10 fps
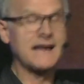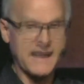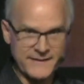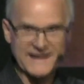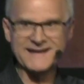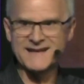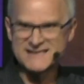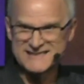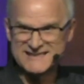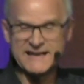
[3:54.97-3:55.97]
And that is
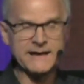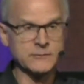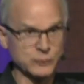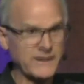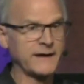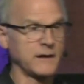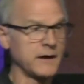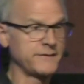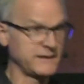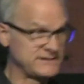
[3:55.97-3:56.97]
sitting right
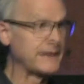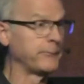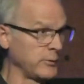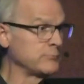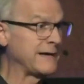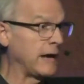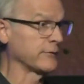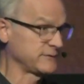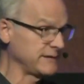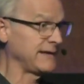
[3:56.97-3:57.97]
on the Temple
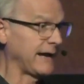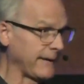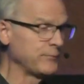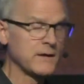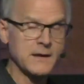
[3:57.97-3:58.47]
Mount today.